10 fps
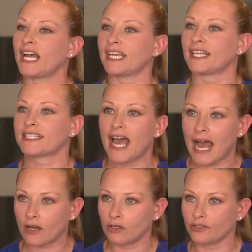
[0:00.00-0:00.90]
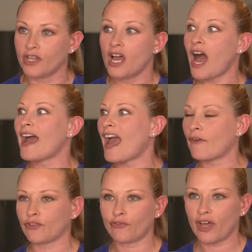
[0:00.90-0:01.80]
I get tackled, I have
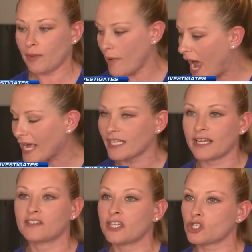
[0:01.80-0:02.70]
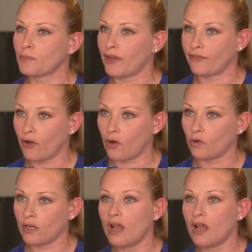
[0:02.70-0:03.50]
to fight back, and I ditch my phone